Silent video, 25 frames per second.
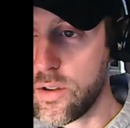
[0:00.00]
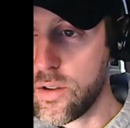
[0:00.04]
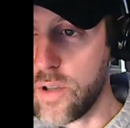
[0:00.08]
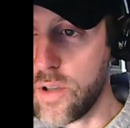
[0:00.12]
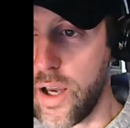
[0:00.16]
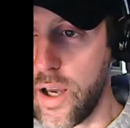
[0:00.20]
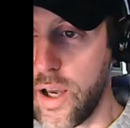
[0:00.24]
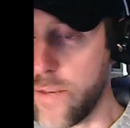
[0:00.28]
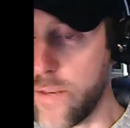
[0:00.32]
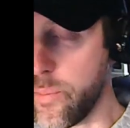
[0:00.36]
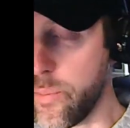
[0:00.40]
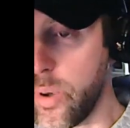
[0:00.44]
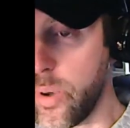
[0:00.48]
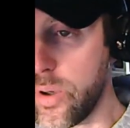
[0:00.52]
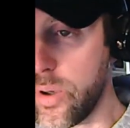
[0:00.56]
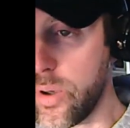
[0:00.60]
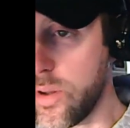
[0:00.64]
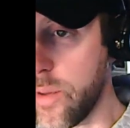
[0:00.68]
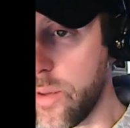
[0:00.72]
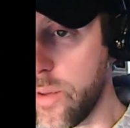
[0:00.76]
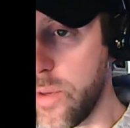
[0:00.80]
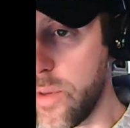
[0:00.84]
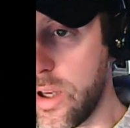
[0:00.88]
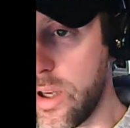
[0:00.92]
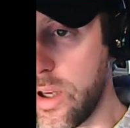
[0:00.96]
I put
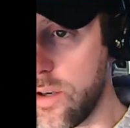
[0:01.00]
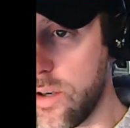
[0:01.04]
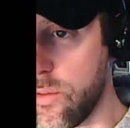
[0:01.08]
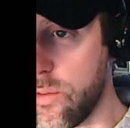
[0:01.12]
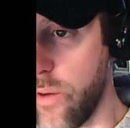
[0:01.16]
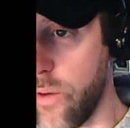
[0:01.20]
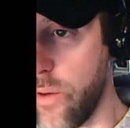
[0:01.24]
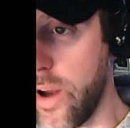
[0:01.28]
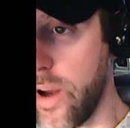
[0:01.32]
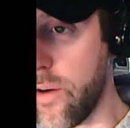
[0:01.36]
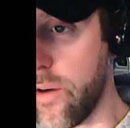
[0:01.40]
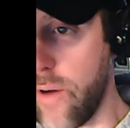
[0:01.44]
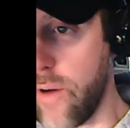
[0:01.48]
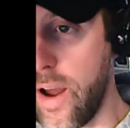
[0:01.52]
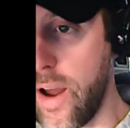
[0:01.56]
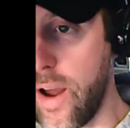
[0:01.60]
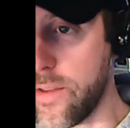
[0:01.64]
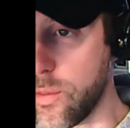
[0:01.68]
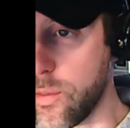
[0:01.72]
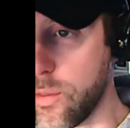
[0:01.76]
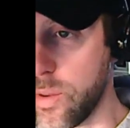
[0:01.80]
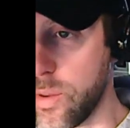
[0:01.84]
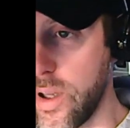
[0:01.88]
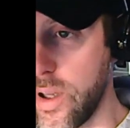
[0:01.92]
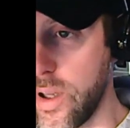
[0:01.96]
them in right around
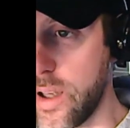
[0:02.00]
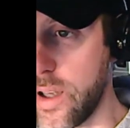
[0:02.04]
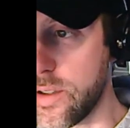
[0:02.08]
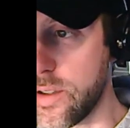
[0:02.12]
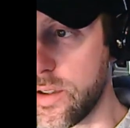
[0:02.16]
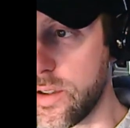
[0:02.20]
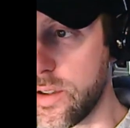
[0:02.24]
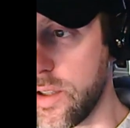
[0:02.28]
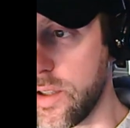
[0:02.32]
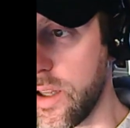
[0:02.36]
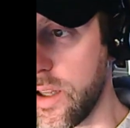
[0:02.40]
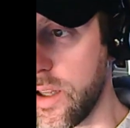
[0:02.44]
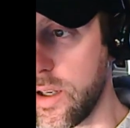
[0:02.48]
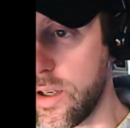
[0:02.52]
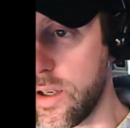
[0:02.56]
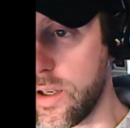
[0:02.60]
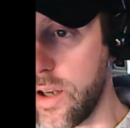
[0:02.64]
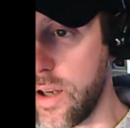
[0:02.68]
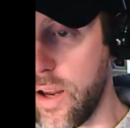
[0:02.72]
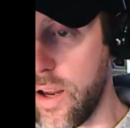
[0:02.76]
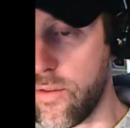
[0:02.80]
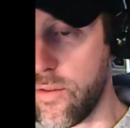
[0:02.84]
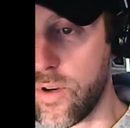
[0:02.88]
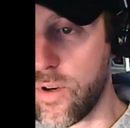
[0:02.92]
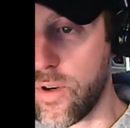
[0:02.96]
the plants, and then
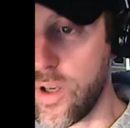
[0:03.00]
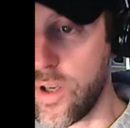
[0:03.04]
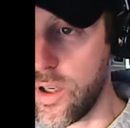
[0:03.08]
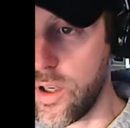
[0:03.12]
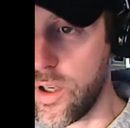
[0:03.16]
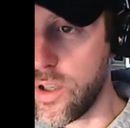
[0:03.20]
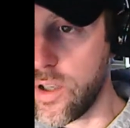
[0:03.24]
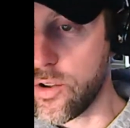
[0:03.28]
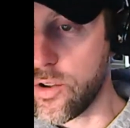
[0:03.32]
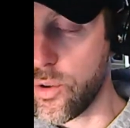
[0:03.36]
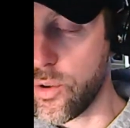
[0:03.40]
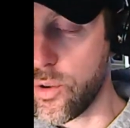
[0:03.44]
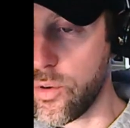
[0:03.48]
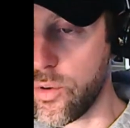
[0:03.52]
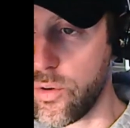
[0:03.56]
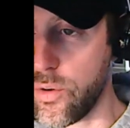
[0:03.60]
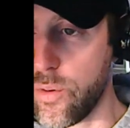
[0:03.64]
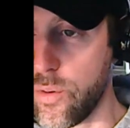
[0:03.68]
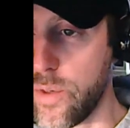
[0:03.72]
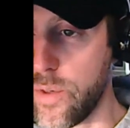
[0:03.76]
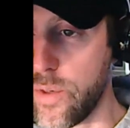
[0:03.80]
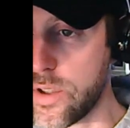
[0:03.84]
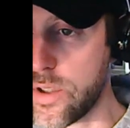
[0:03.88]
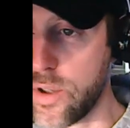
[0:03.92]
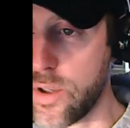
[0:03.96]
every 2 or 3
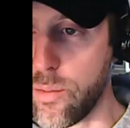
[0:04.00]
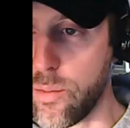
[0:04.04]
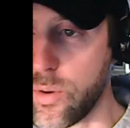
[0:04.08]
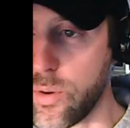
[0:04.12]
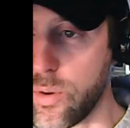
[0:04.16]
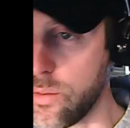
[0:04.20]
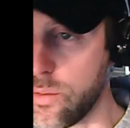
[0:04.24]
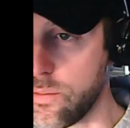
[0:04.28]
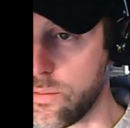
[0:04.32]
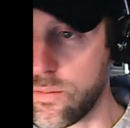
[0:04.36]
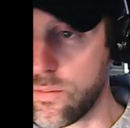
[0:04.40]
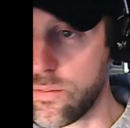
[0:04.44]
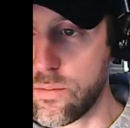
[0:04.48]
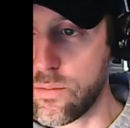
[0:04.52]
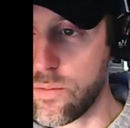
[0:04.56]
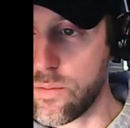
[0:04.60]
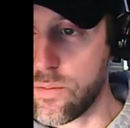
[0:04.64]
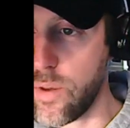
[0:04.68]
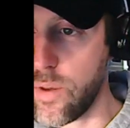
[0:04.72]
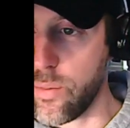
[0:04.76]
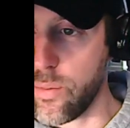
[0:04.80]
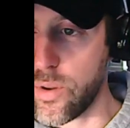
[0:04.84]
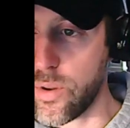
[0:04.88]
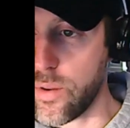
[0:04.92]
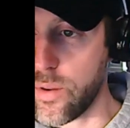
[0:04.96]
months, I put
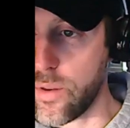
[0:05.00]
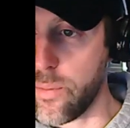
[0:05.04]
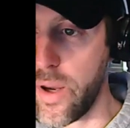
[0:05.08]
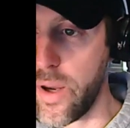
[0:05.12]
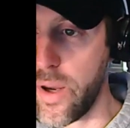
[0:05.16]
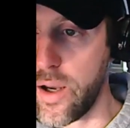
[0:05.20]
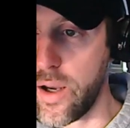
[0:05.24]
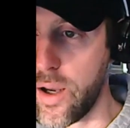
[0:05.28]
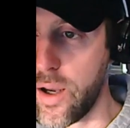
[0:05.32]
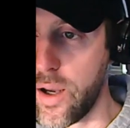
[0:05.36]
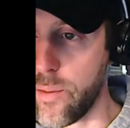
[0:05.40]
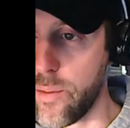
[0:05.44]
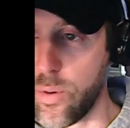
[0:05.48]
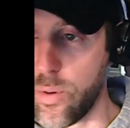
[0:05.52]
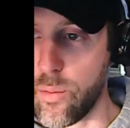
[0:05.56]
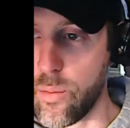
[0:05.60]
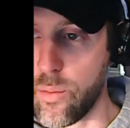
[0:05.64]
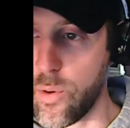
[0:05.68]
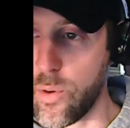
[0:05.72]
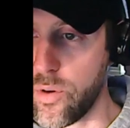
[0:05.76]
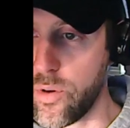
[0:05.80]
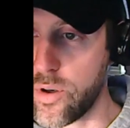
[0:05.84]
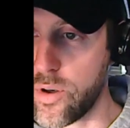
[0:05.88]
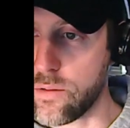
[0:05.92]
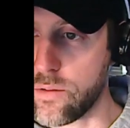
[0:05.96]
them back. I put
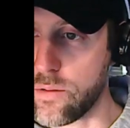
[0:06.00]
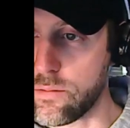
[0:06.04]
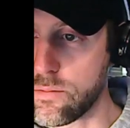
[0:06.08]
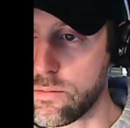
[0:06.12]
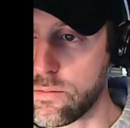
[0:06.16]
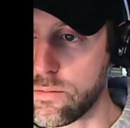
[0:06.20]
more in.